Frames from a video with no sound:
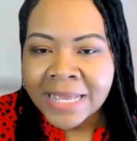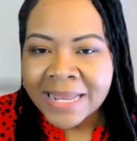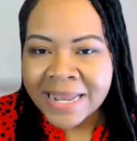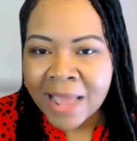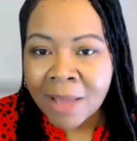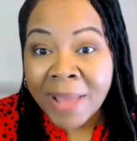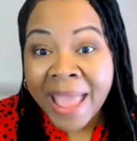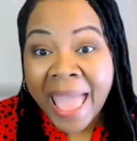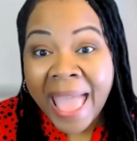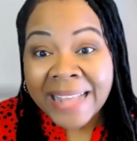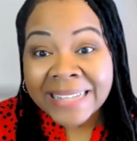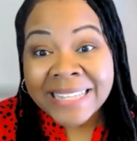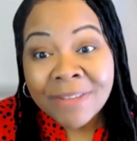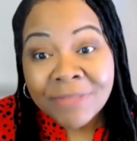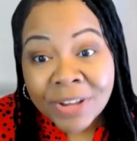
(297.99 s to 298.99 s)
Now, my
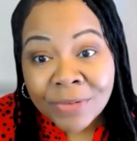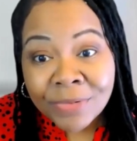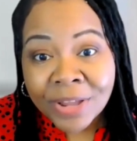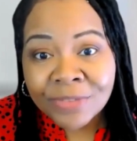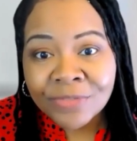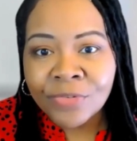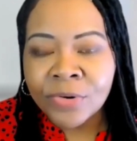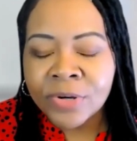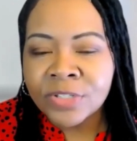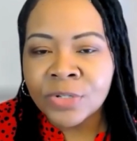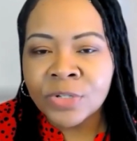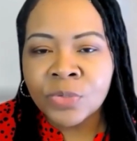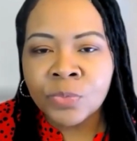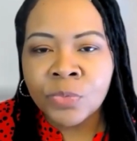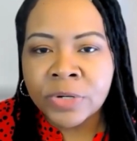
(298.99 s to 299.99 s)
activity
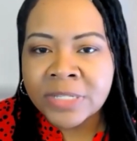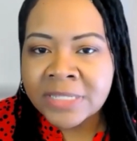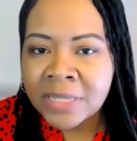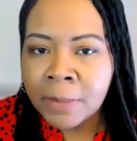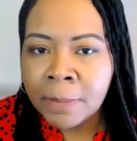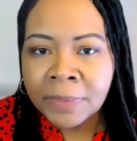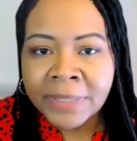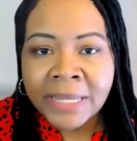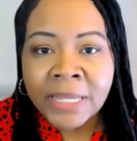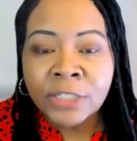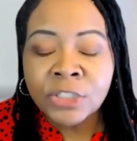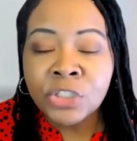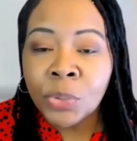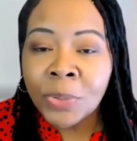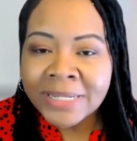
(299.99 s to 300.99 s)
reinforcers were simply
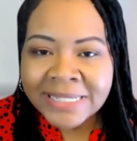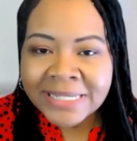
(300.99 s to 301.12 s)
choice